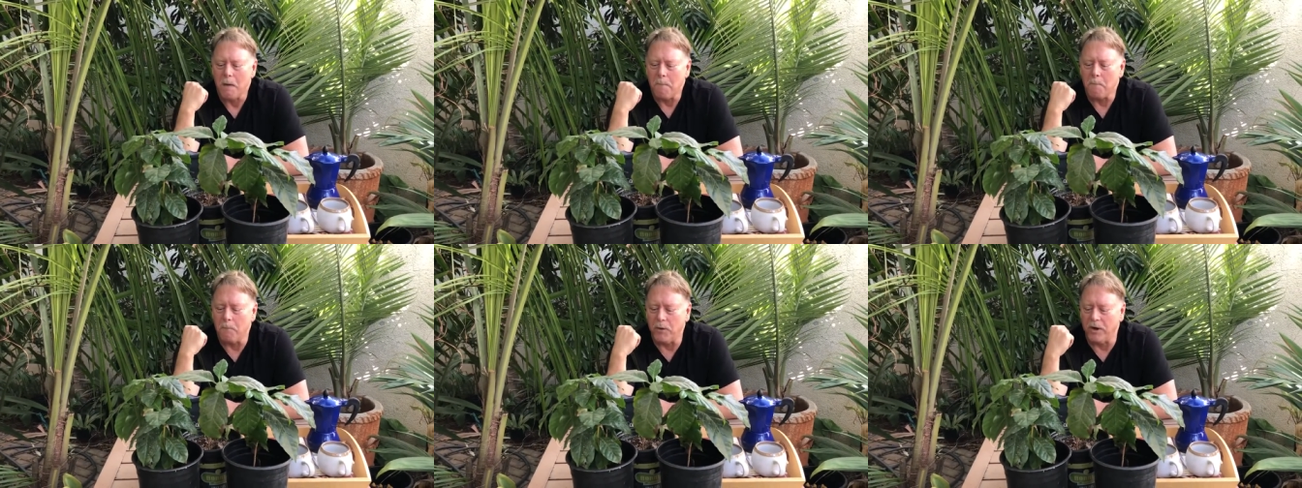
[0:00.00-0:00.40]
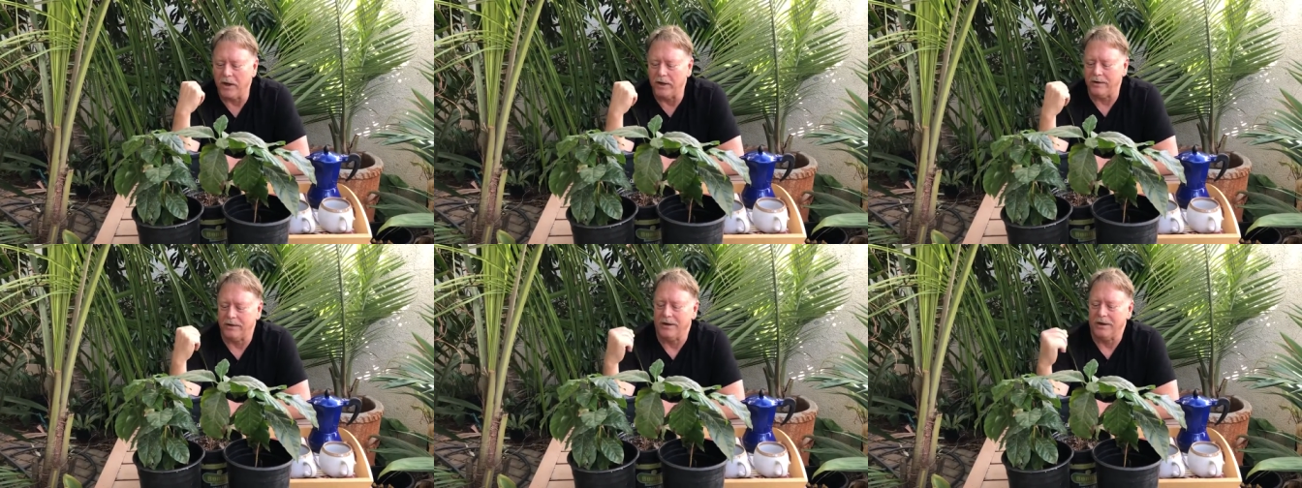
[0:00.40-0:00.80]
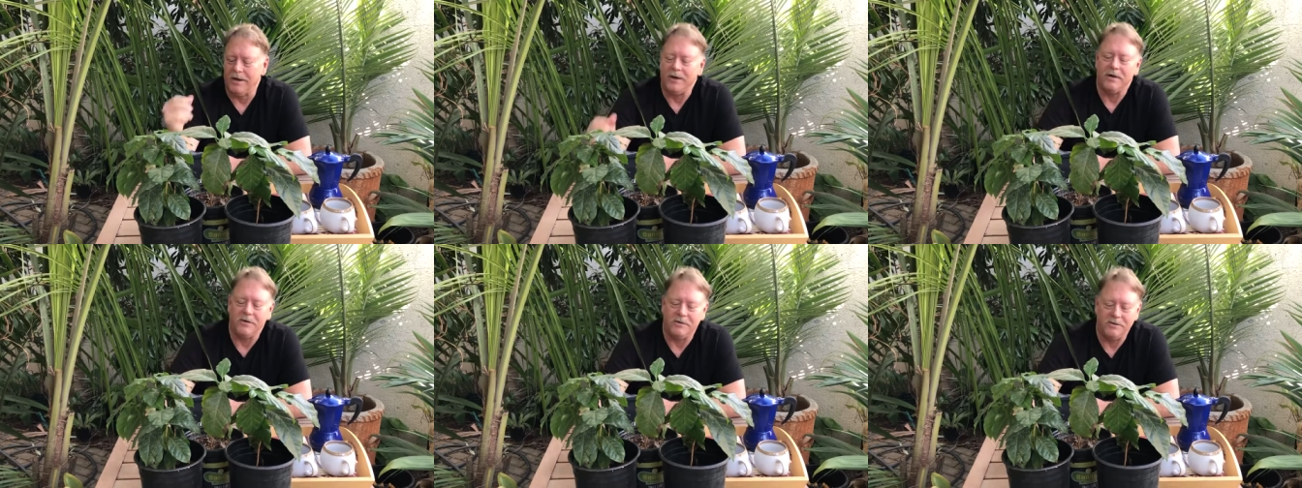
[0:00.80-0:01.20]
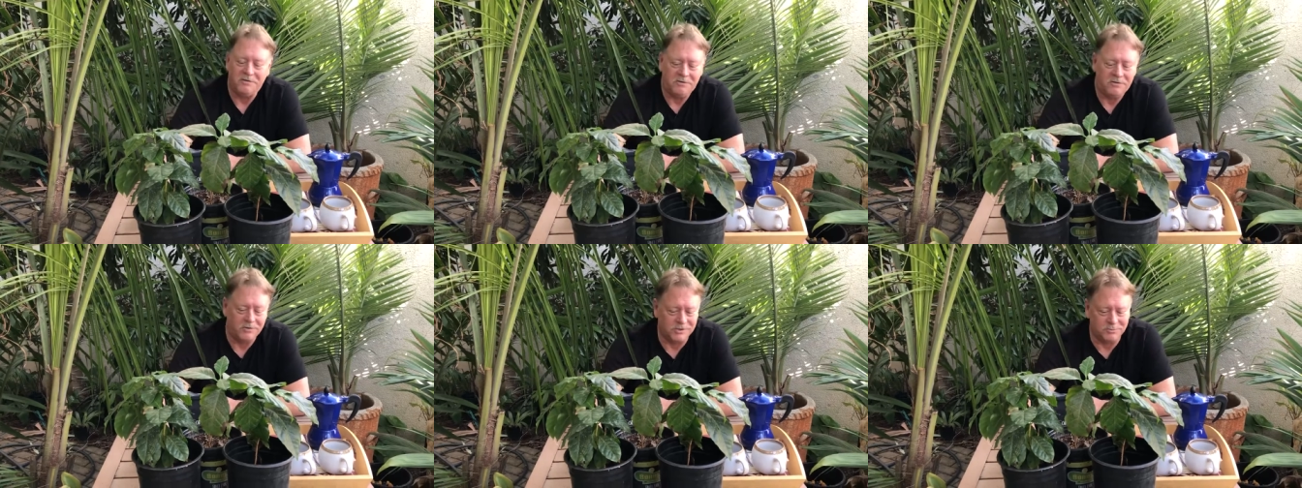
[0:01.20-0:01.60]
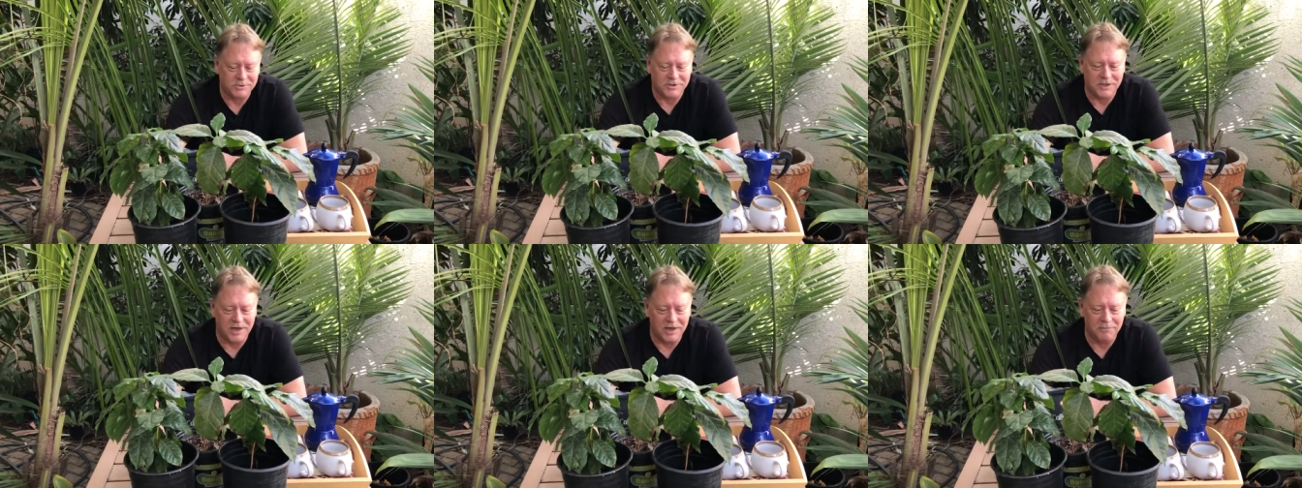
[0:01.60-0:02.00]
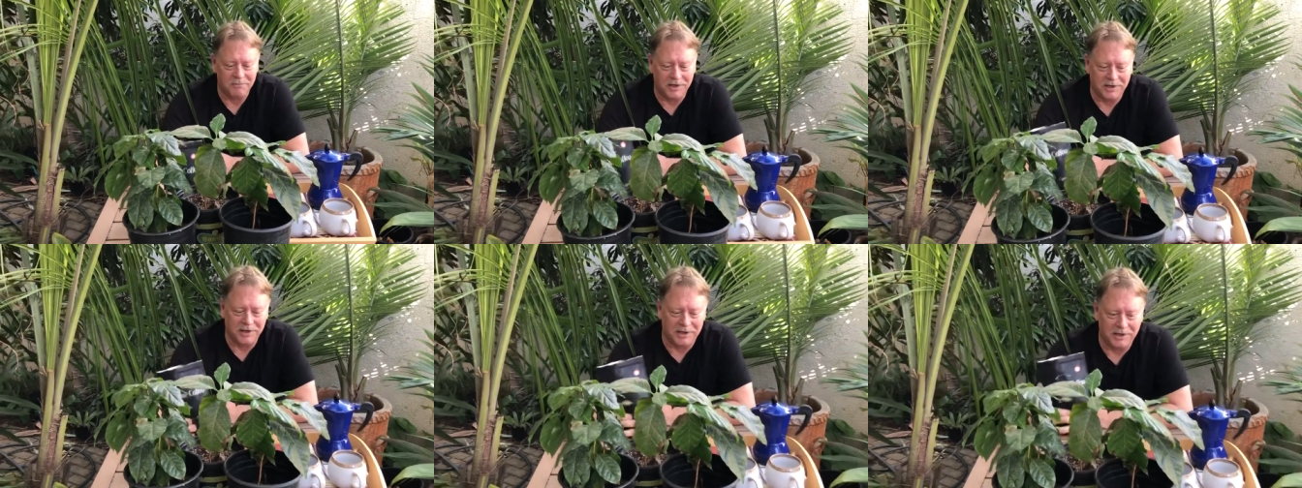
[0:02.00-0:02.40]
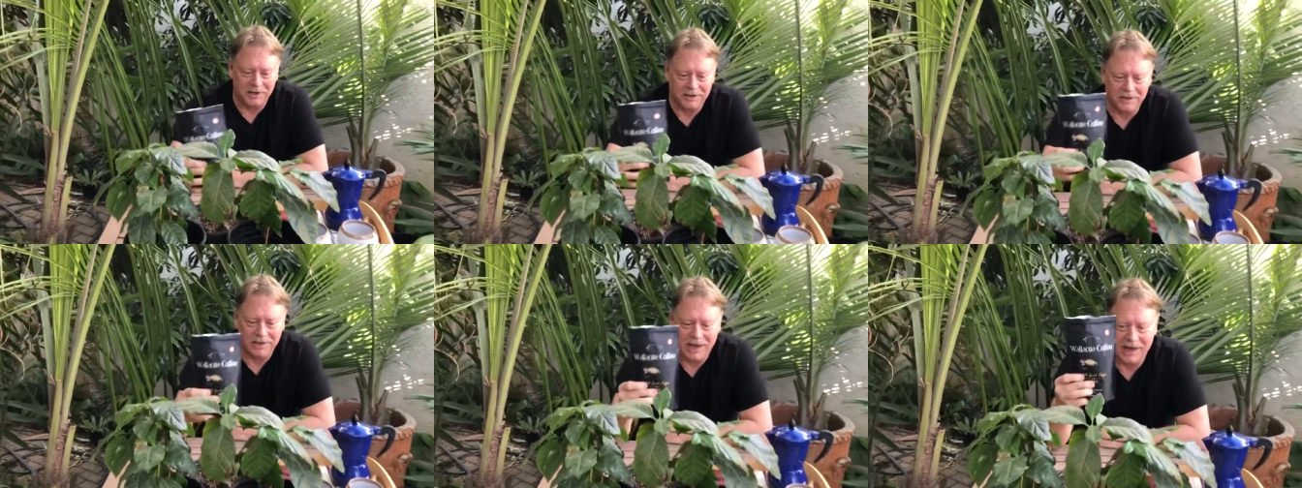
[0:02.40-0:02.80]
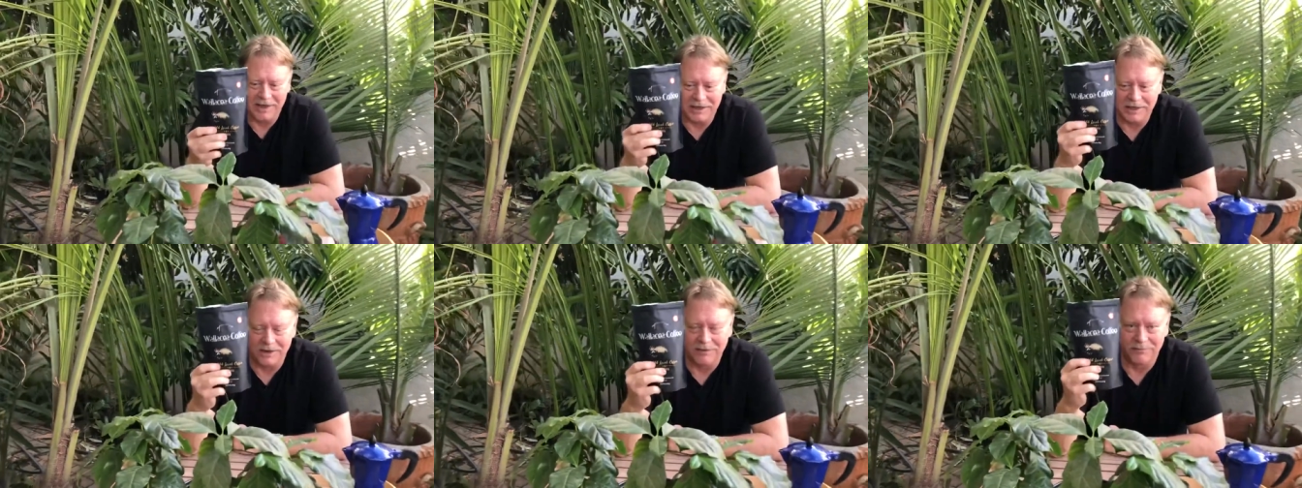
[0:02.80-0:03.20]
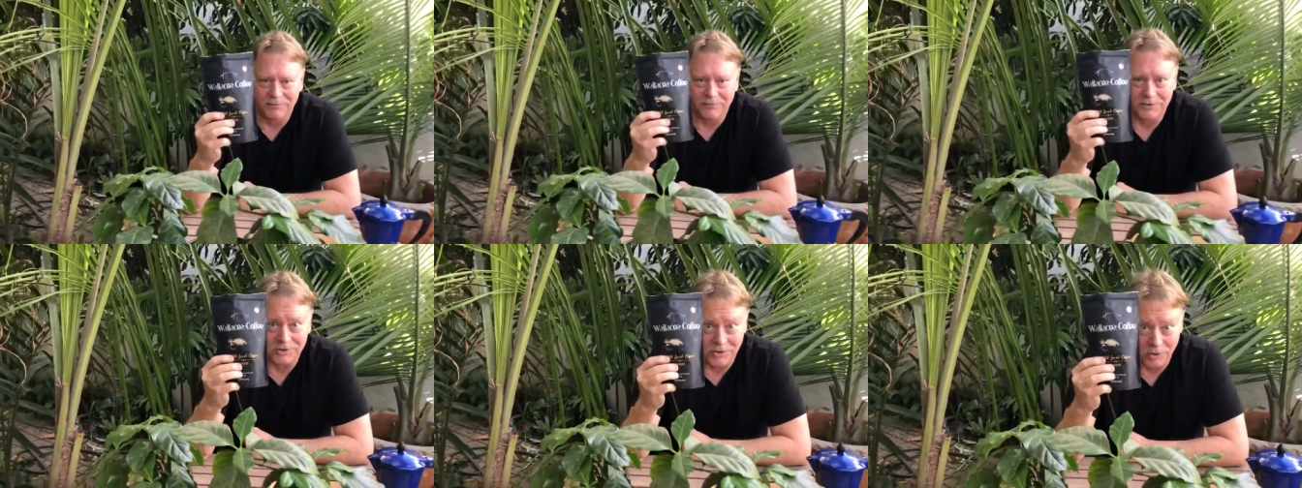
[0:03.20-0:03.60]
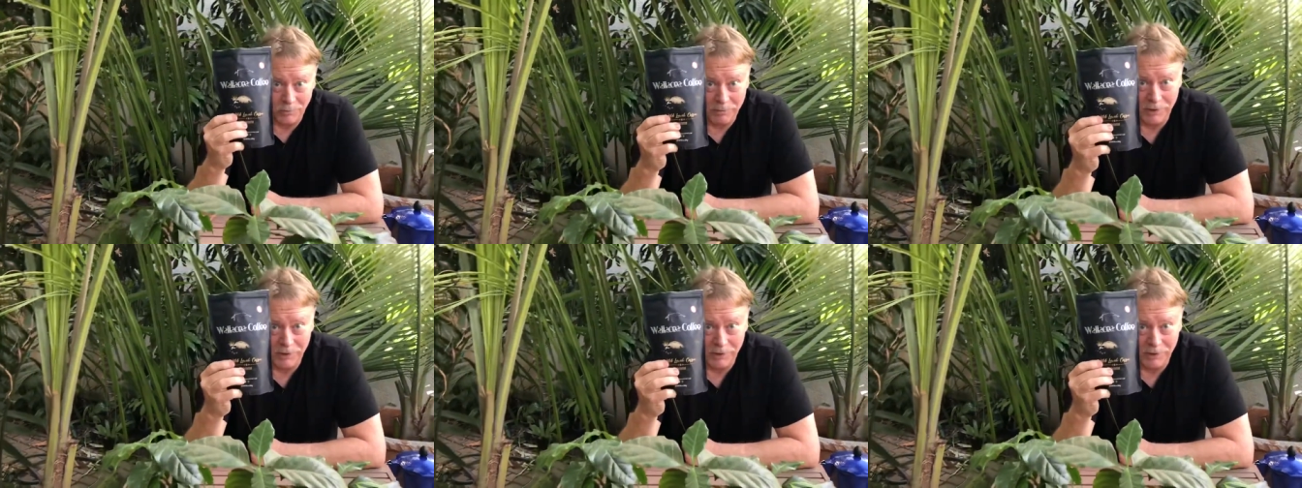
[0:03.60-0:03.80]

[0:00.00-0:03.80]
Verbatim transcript: But Christmas time, I got a gag gift Kopi